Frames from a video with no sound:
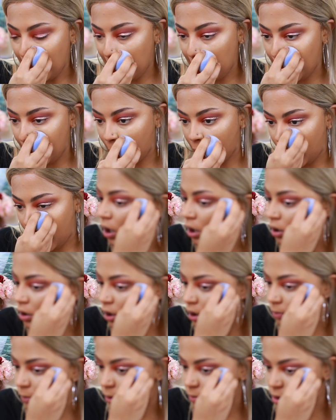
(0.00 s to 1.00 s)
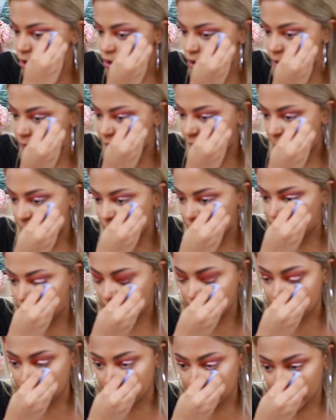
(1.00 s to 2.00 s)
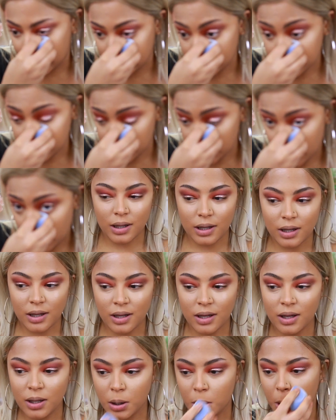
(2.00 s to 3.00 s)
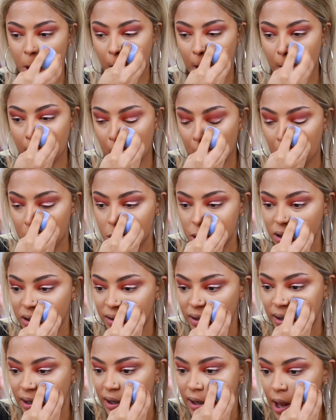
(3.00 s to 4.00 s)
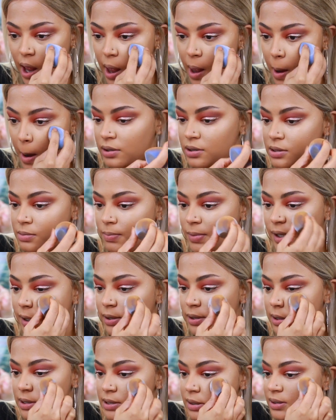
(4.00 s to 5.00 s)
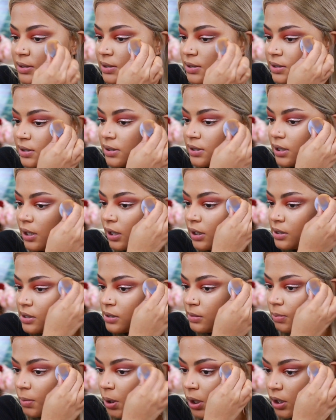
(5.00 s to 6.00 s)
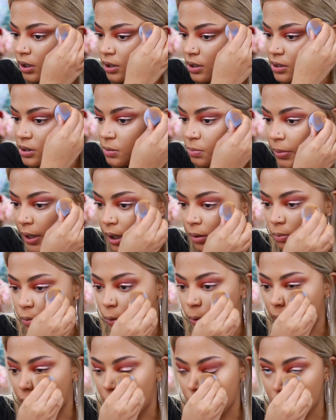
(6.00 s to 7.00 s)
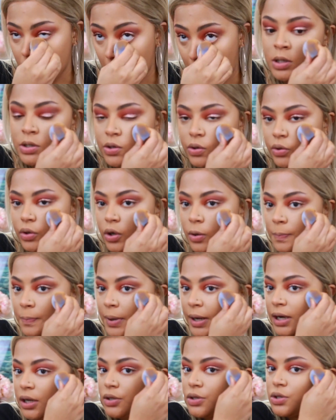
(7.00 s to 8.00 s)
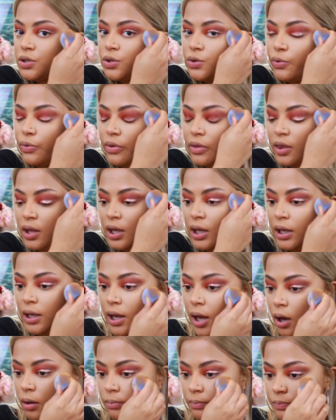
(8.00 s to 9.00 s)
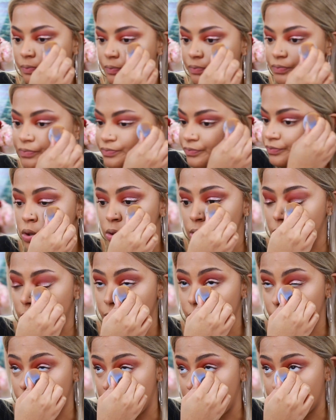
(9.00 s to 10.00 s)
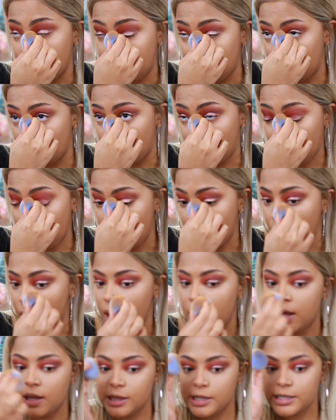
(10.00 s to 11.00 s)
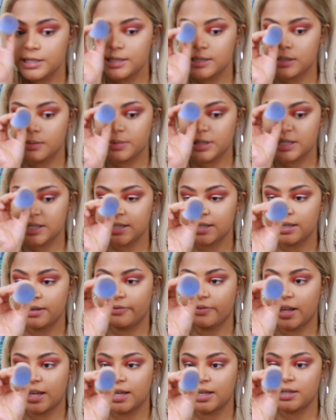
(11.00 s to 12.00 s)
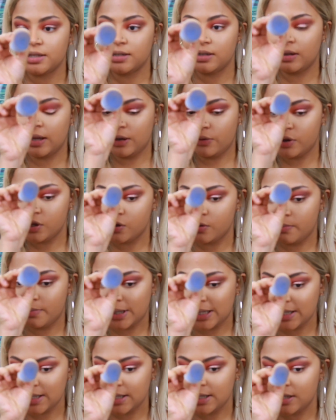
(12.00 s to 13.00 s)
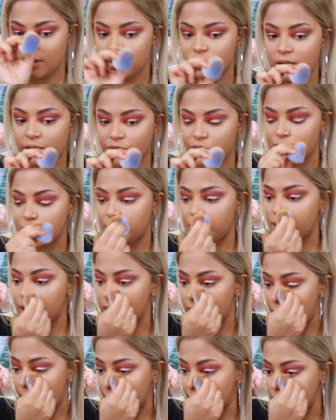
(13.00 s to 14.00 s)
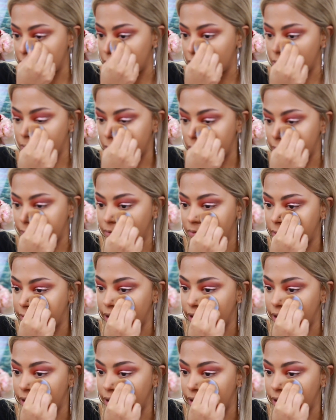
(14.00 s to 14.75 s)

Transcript: Okay, I maybe should have applied less. Okay, did you see that? Let's blend this. So let's blend this bad boy in. So compared to the Beauty Blender, this is a bit stiff. Like when you're bending it, you have to apply a little bit of